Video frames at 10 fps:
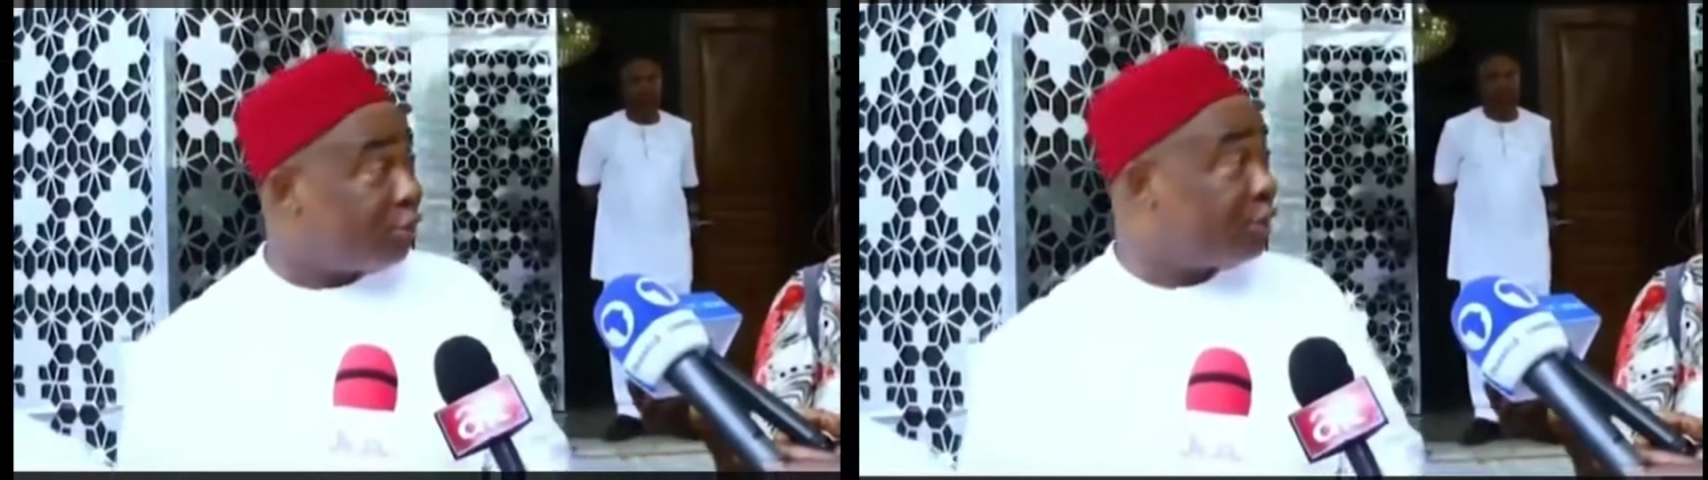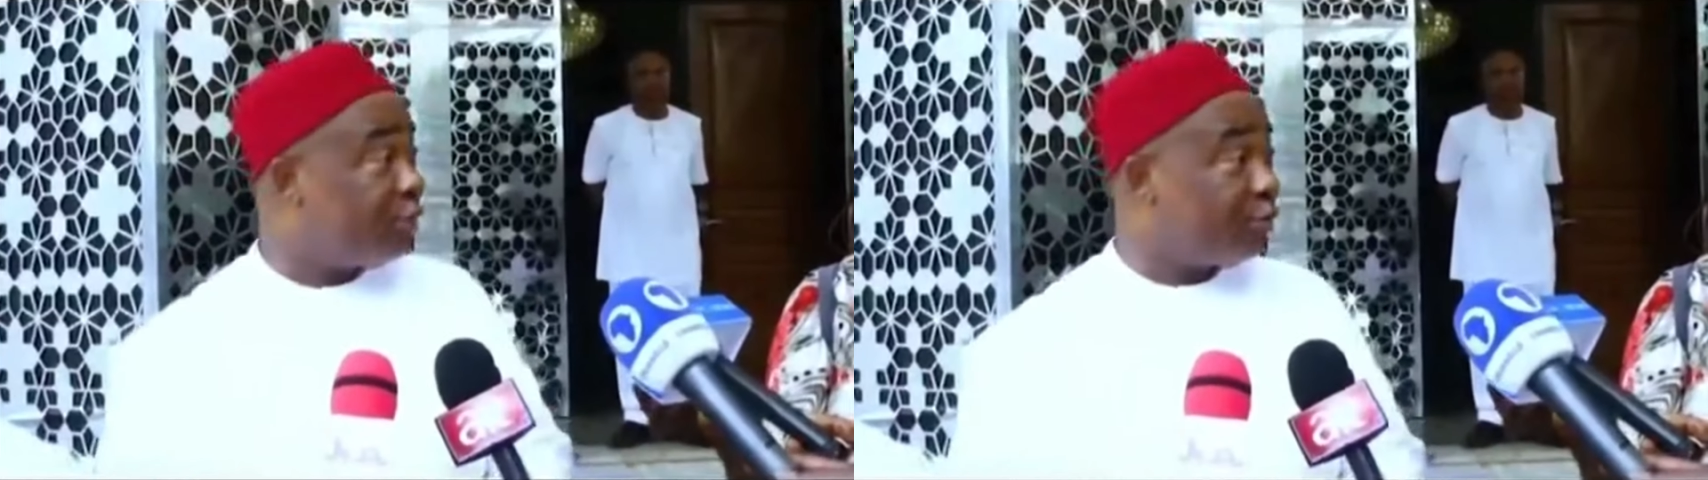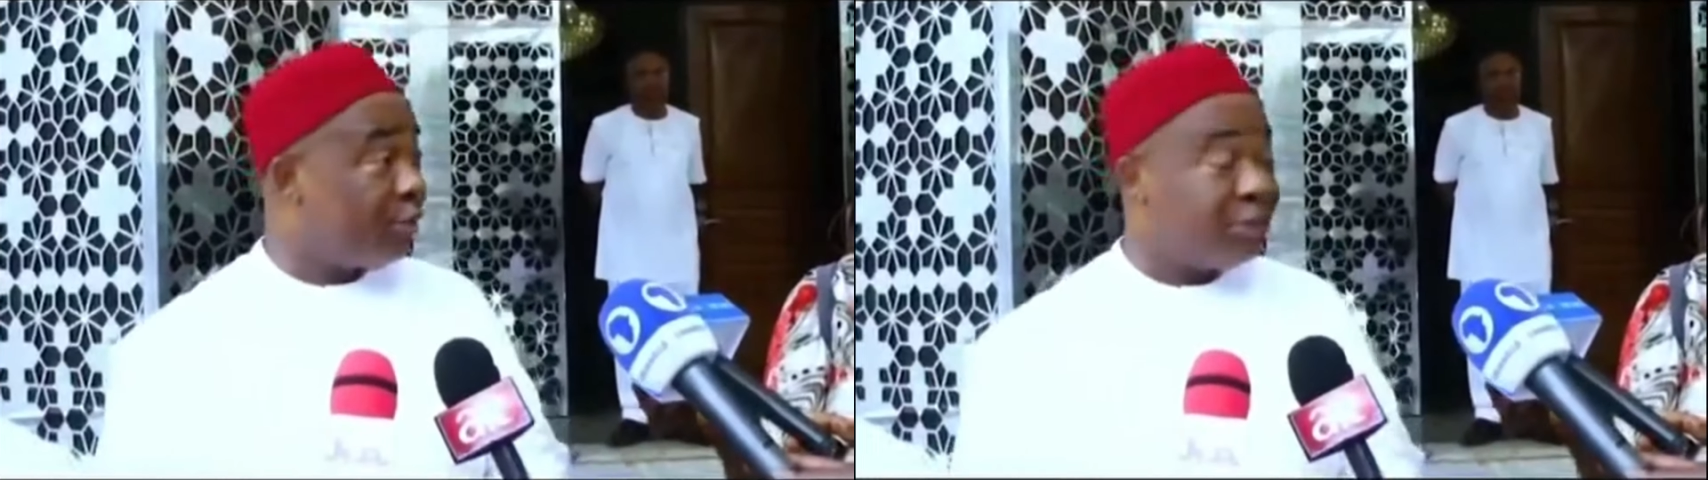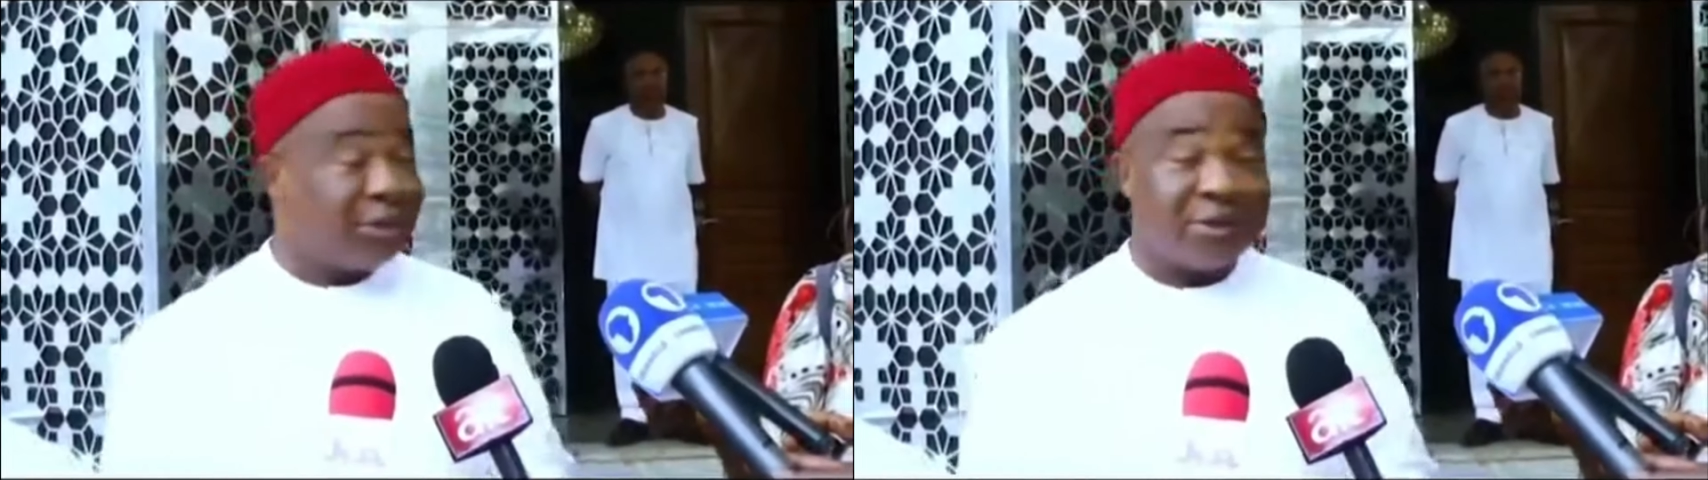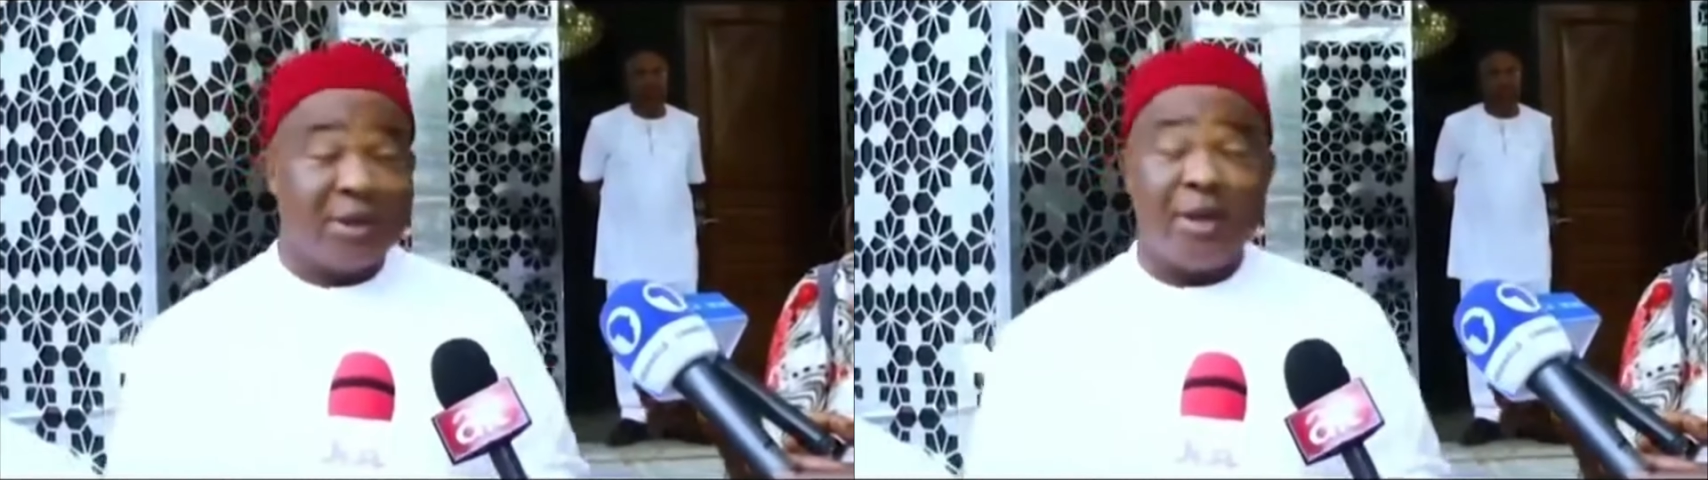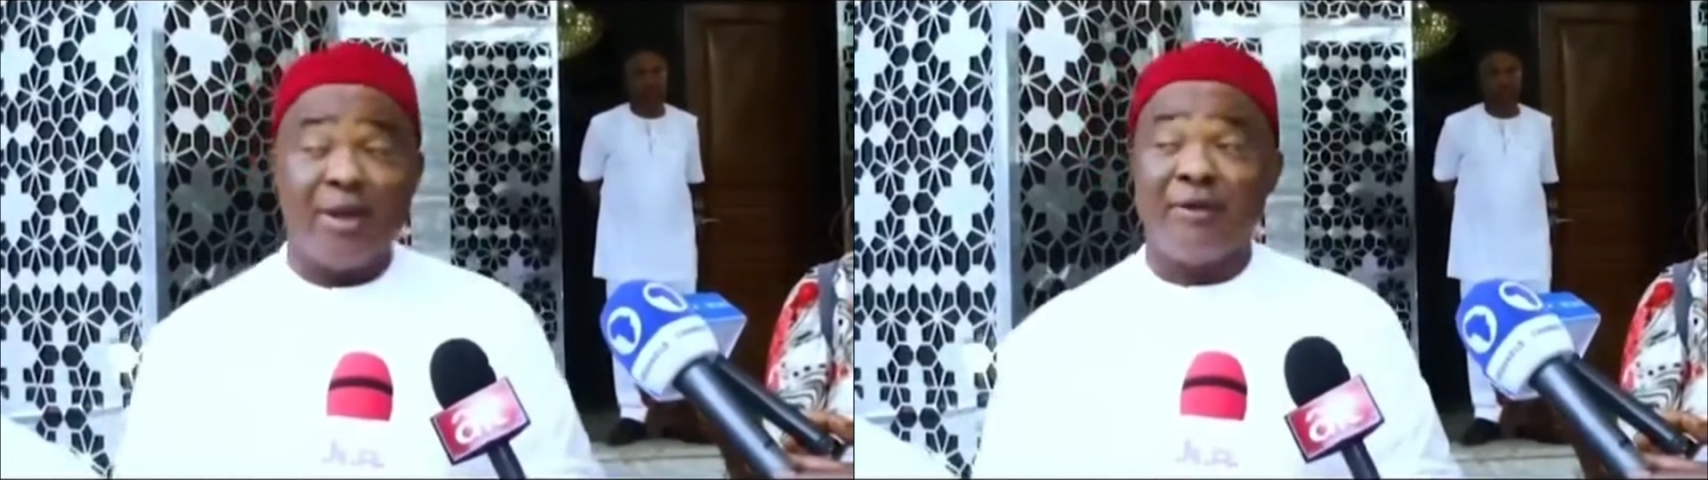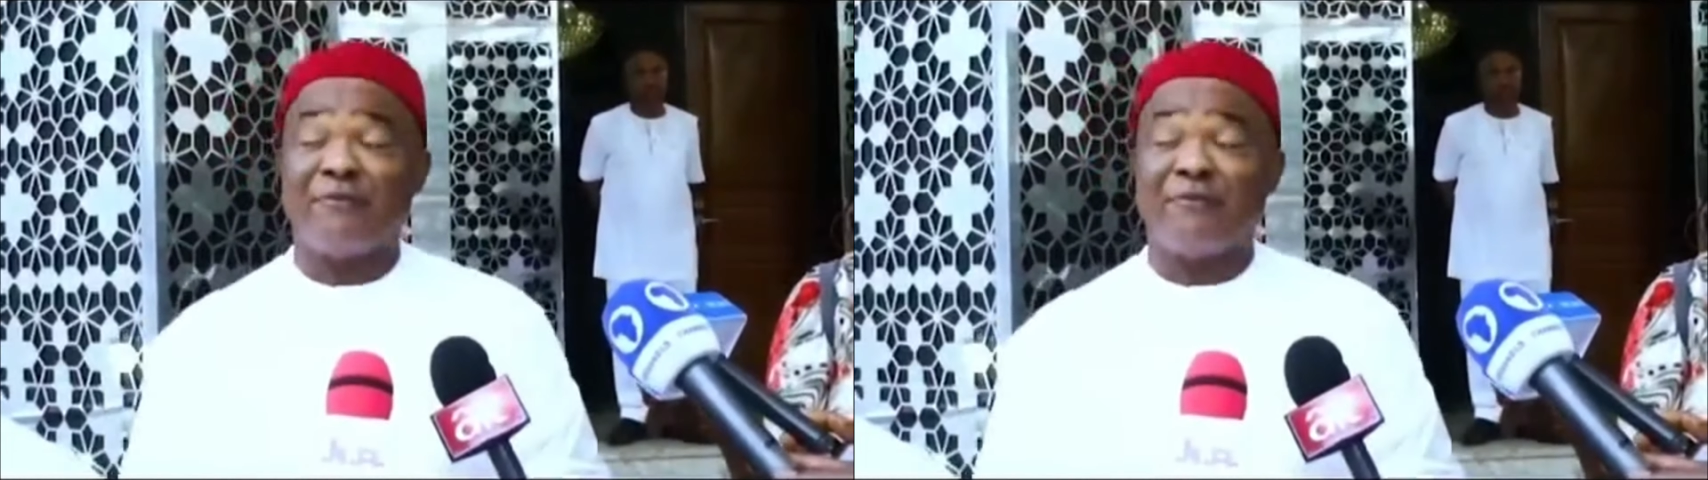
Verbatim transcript: which he promised, in